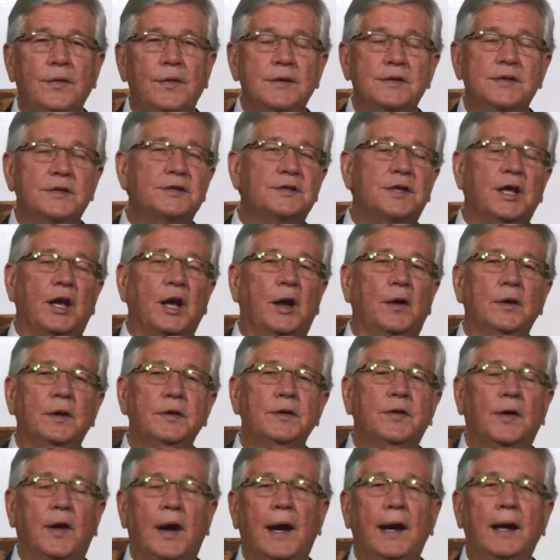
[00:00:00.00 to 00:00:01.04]
is the golden
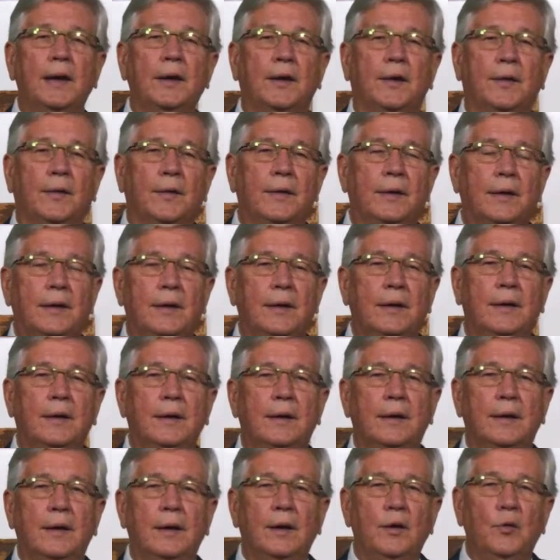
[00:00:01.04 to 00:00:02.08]
triangle.
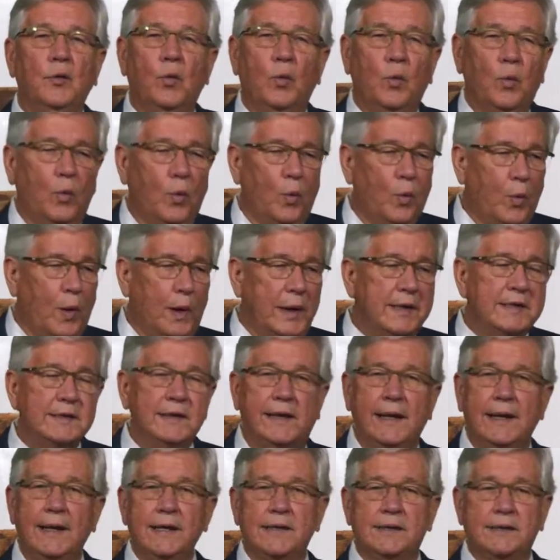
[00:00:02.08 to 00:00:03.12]
What is
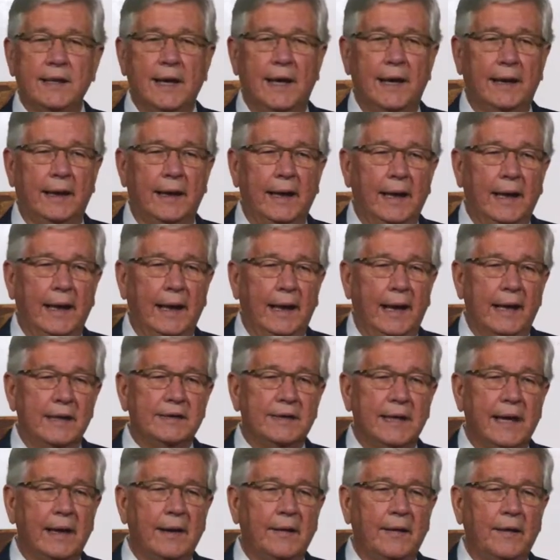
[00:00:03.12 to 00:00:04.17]
Guinness saying? He's
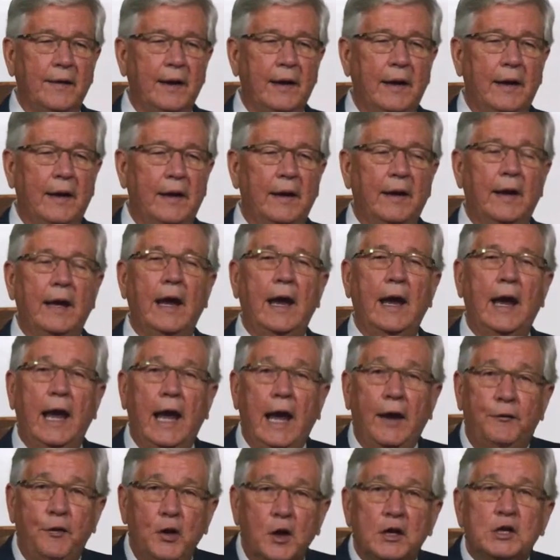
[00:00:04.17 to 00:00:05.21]
saying,
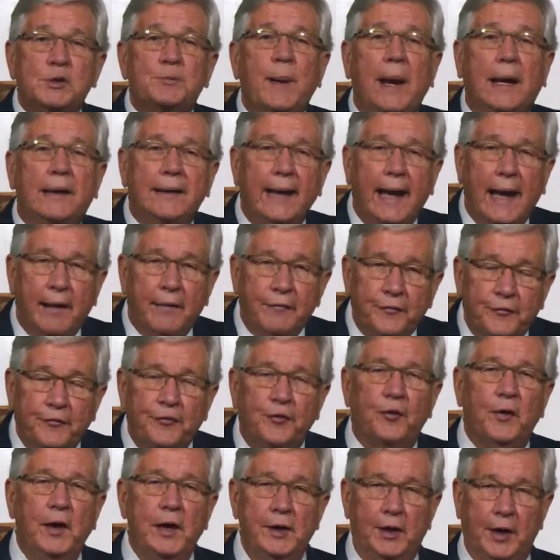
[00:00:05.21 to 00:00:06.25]
if you expect to have
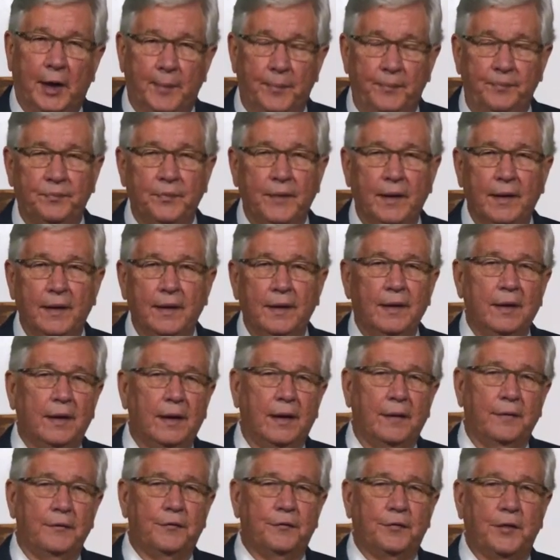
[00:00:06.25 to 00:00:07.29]
freedom,
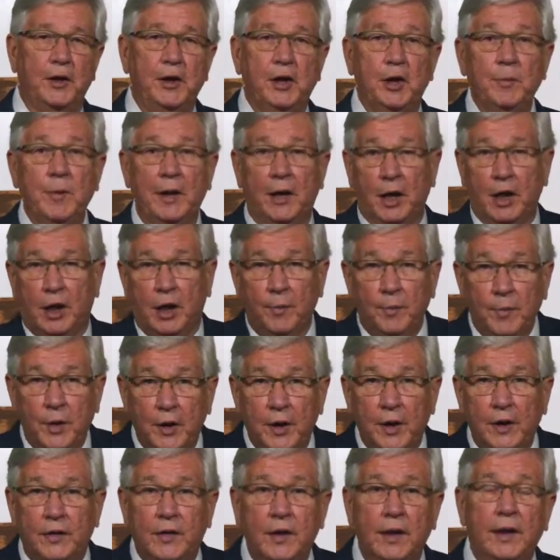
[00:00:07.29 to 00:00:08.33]
freedom in a
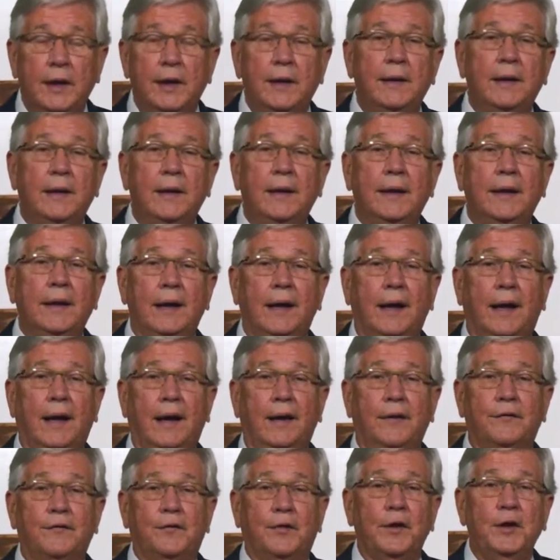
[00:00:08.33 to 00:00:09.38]
community,
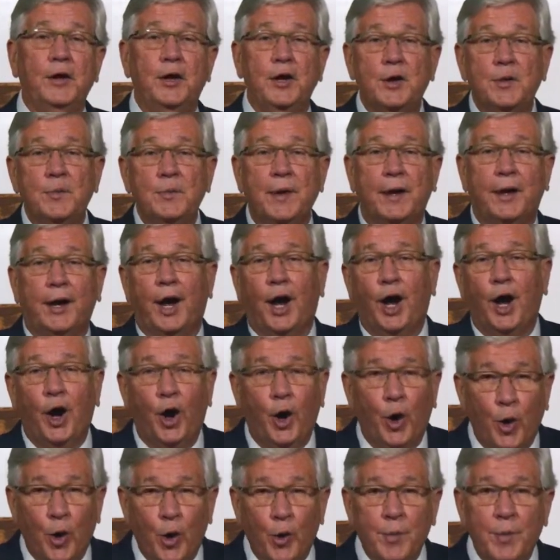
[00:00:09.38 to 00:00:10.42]
freedom in a
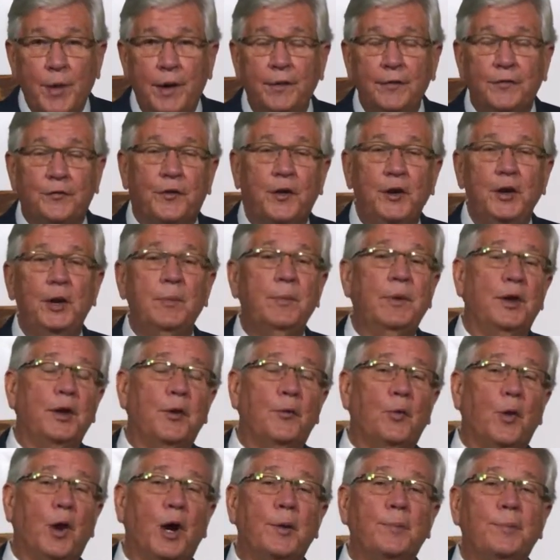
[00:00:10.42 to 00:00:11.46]
home, freedom in the
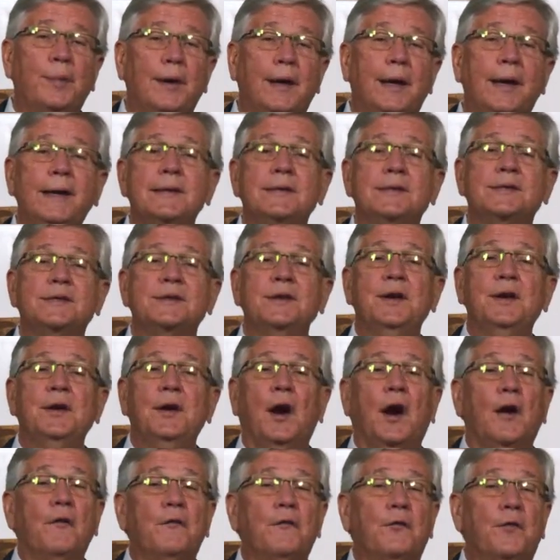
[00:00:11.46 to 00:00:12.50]
workplace,
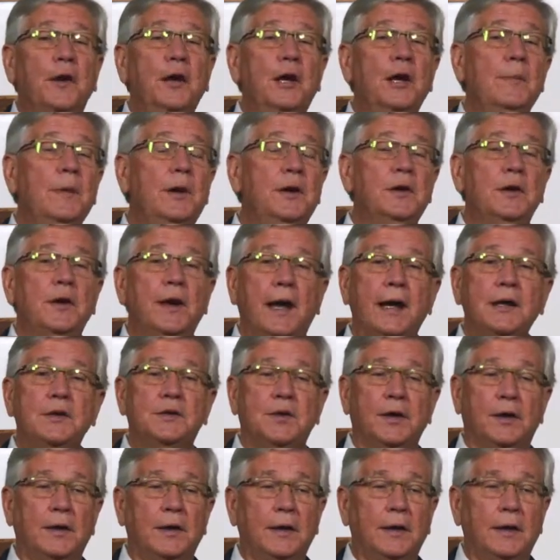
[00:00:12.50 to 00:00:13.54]
or freedom in your nation,